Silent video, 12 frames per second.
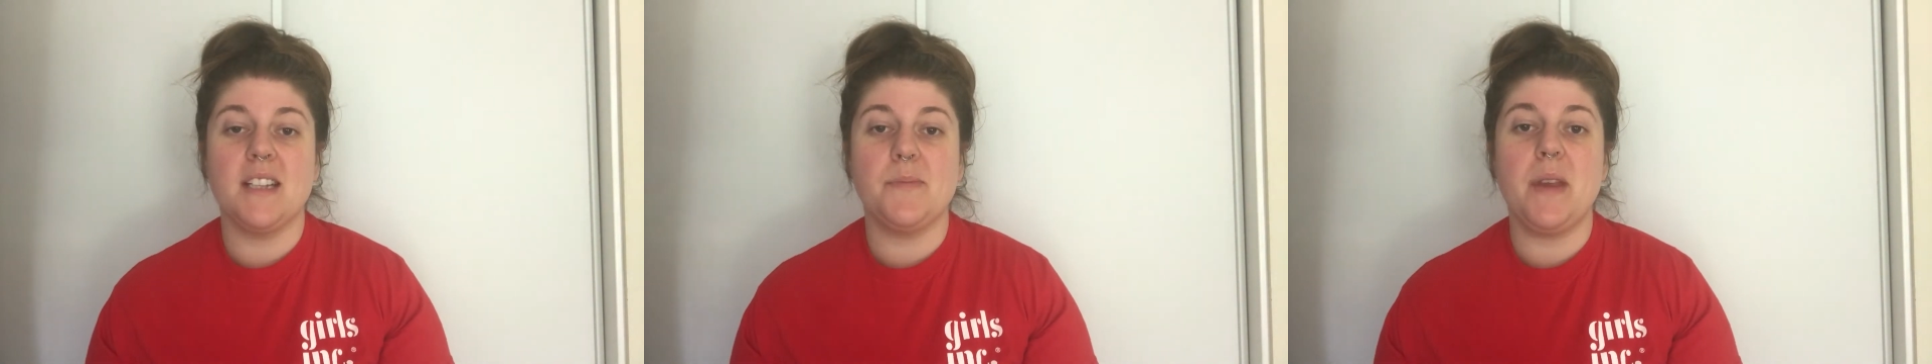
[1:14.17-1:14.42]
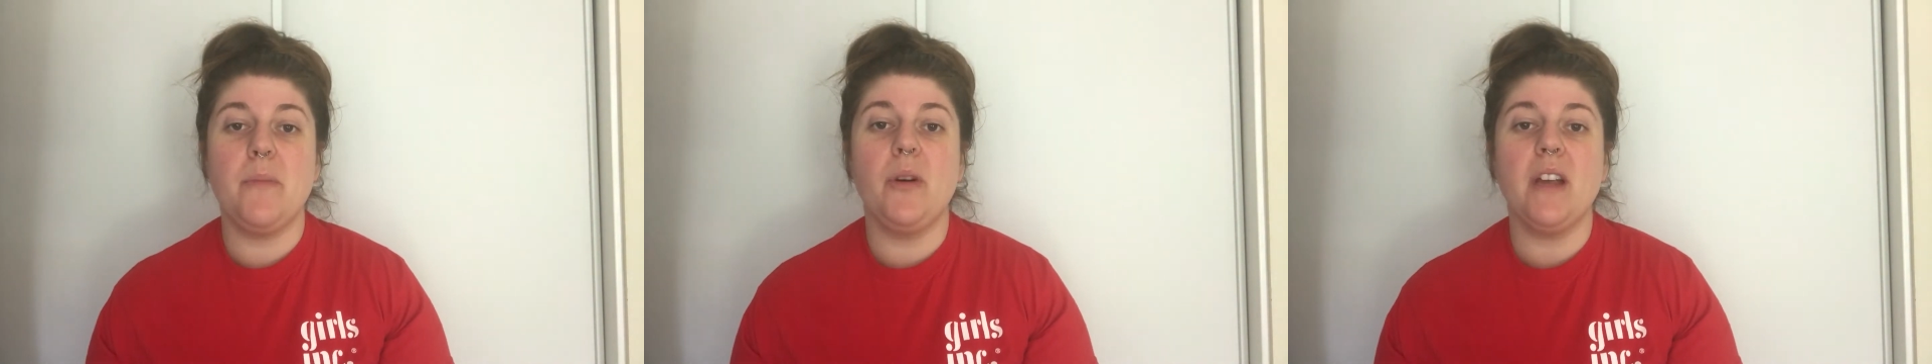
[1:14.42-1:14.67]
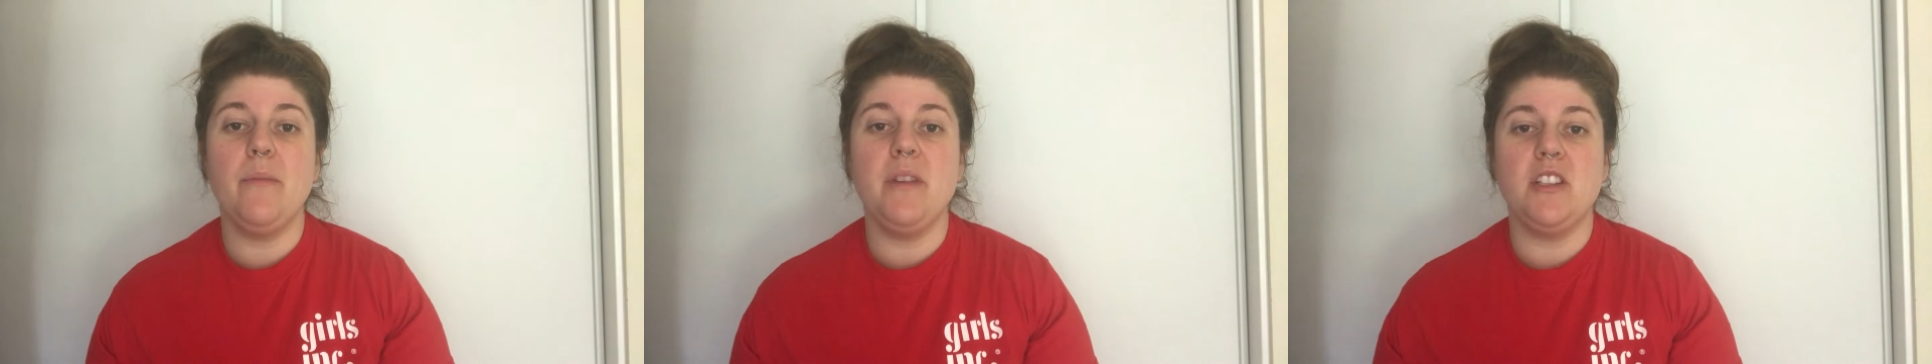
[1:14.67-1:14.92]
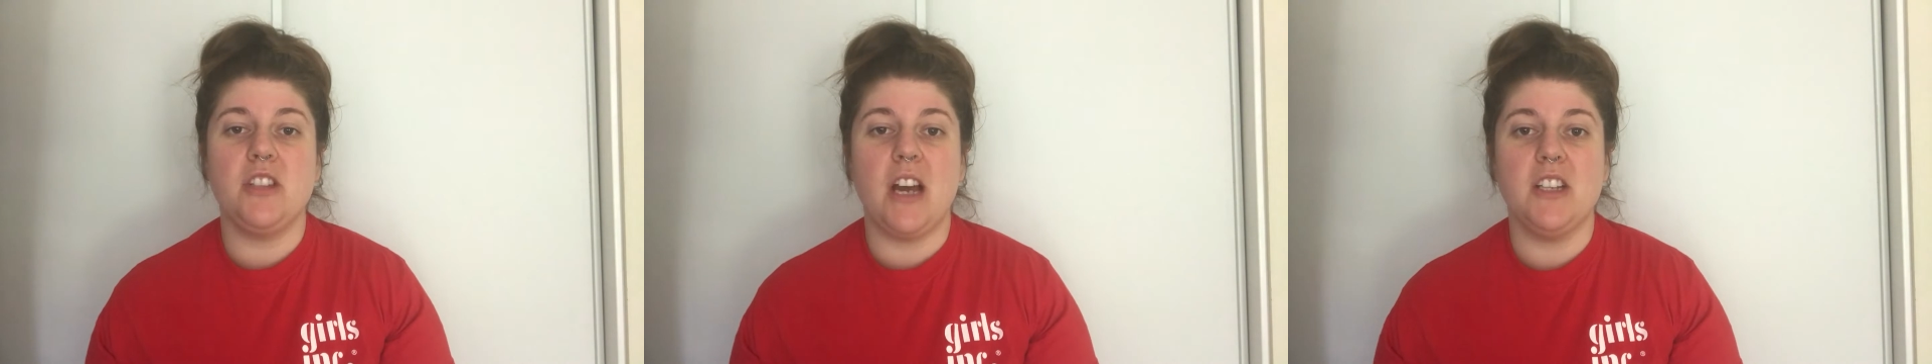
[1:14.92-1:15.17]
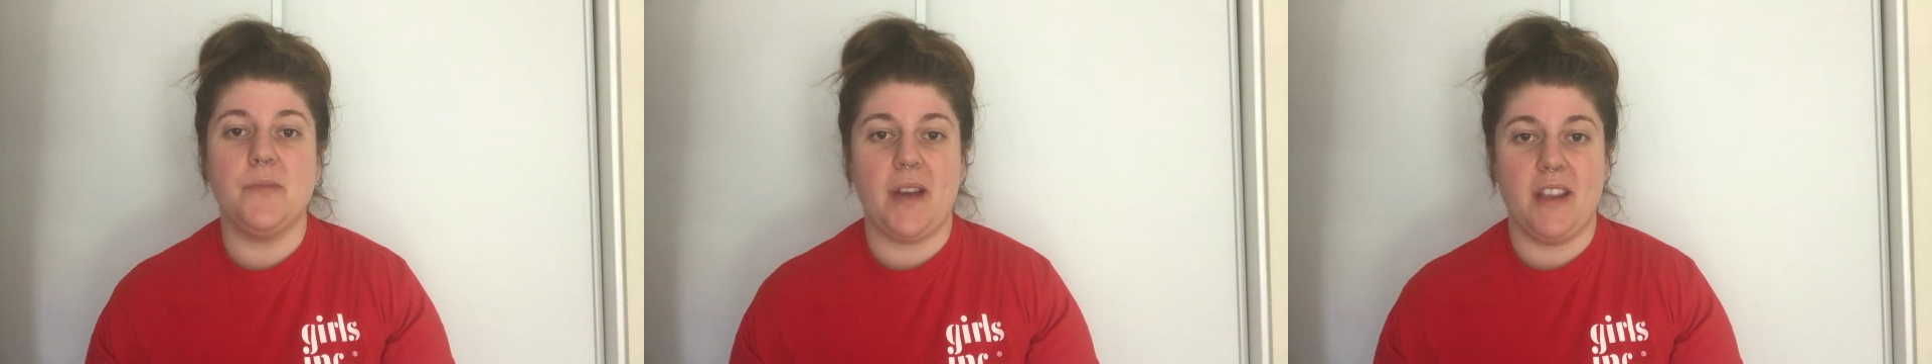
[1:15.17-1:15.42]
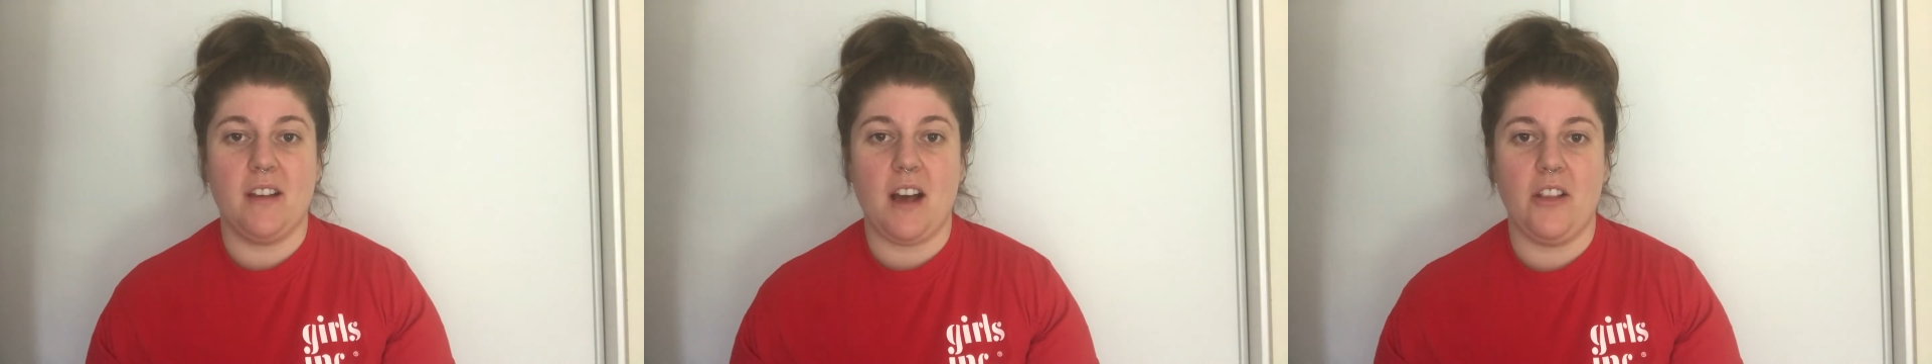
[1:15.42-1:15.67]
Because people can be judged
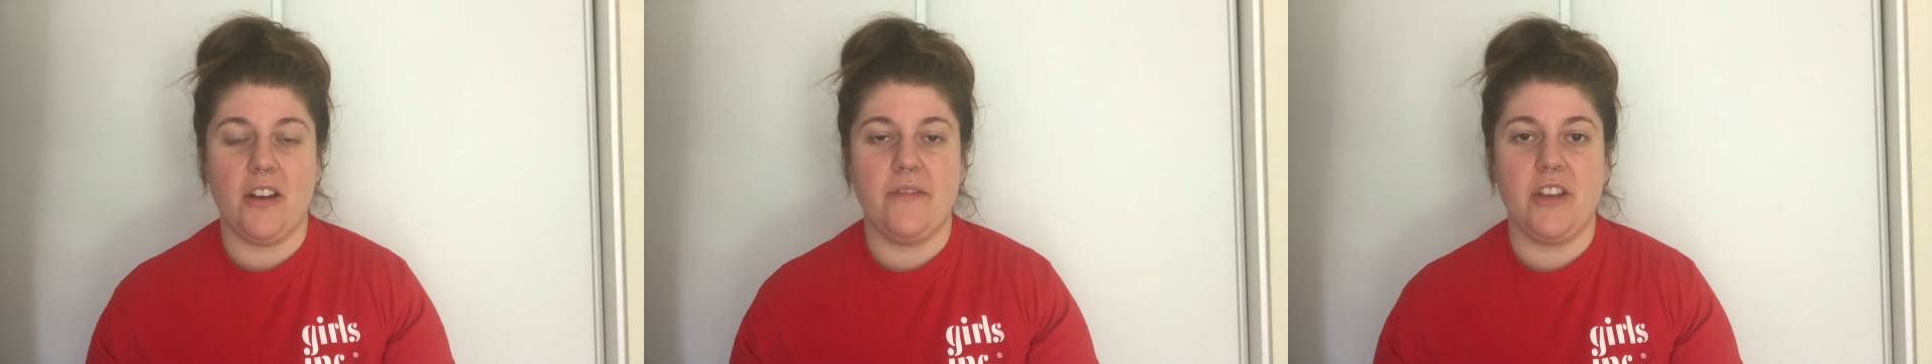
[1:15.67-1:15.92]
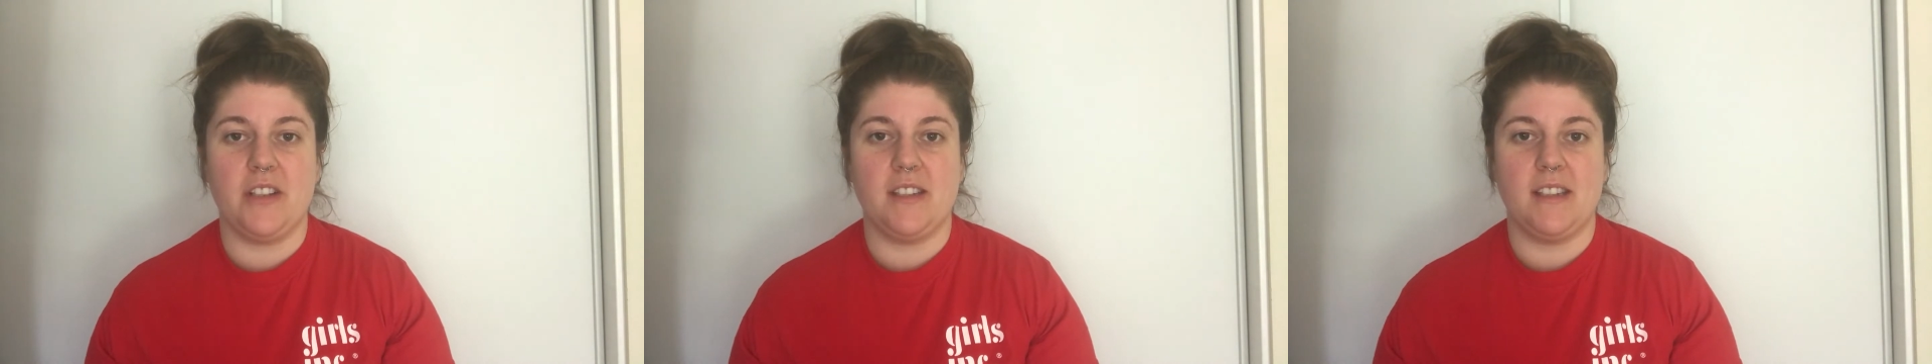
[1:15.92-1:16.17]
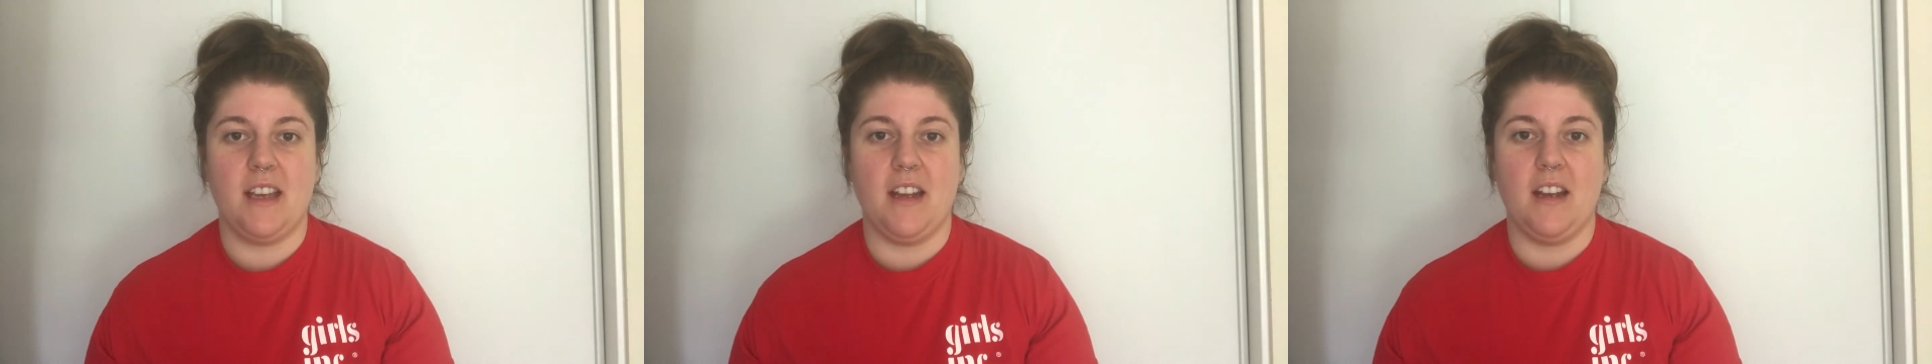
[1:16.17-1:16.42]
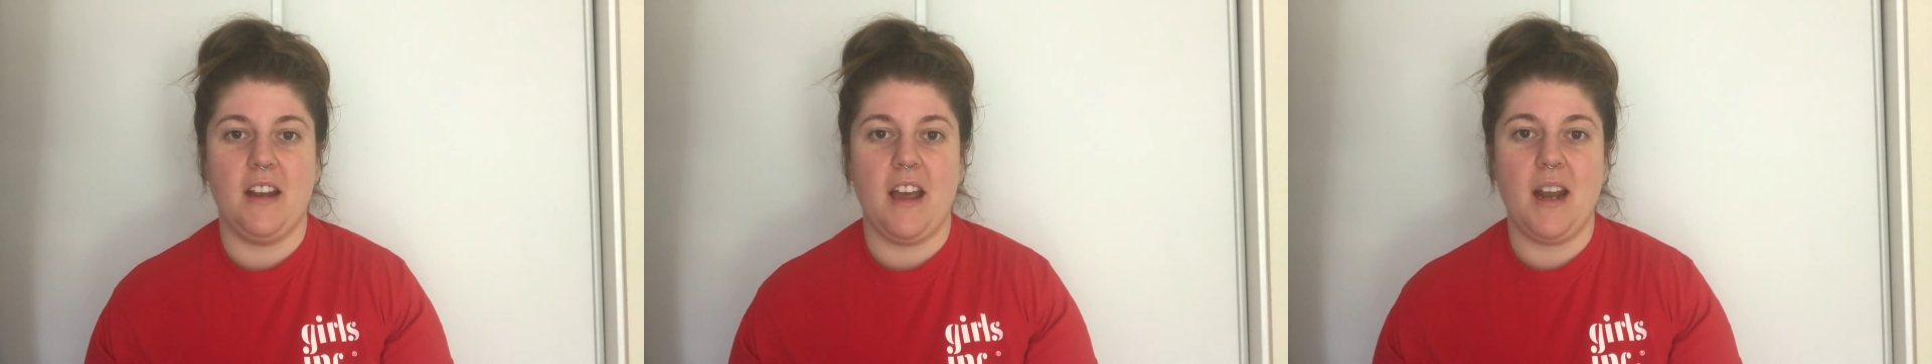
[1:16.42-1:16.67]
by the color of their skin,